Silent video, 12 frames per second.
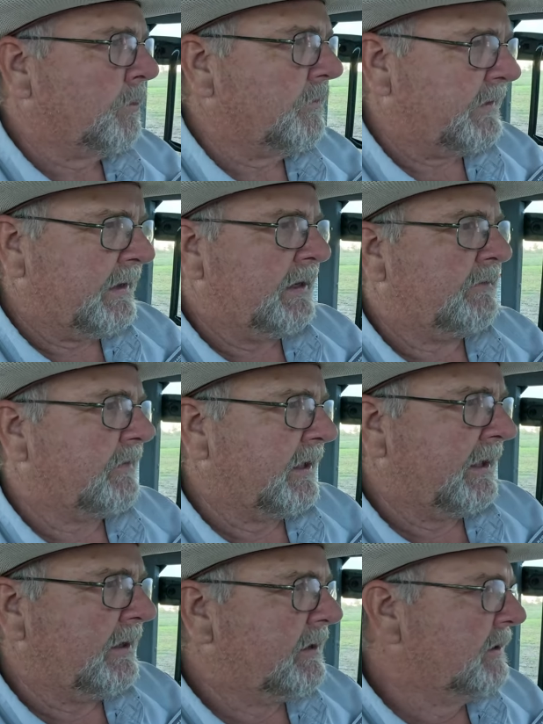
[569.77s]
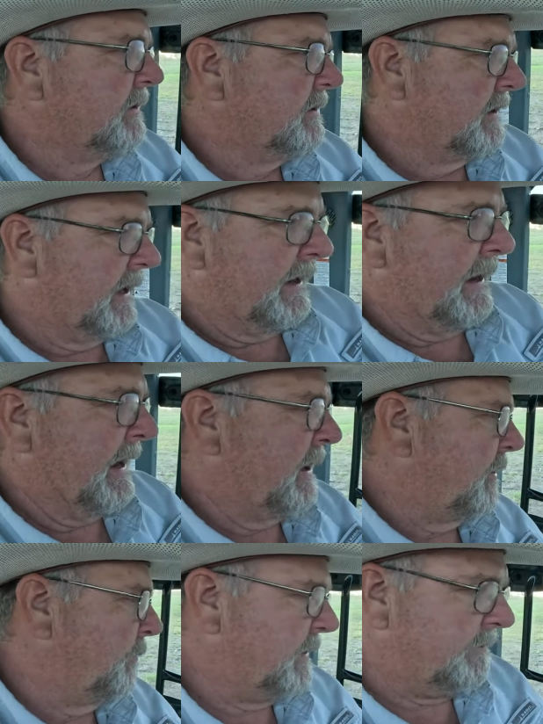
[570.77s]
more than anything, and
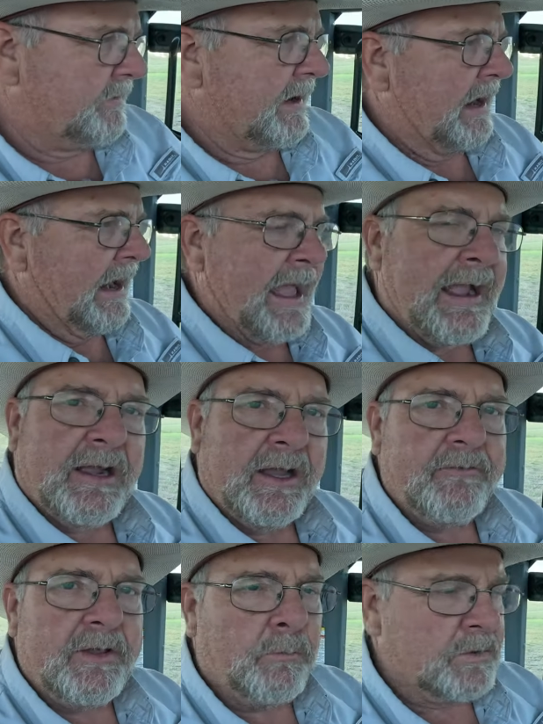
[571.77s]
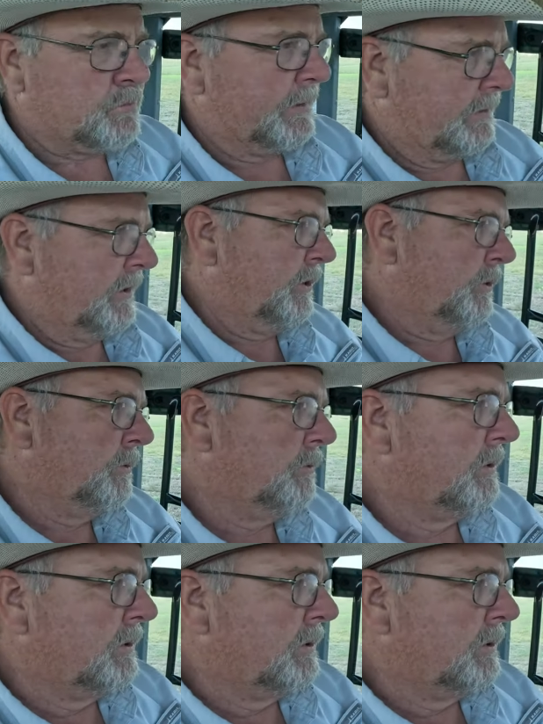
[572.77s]
how we've got a lack of it, which we do.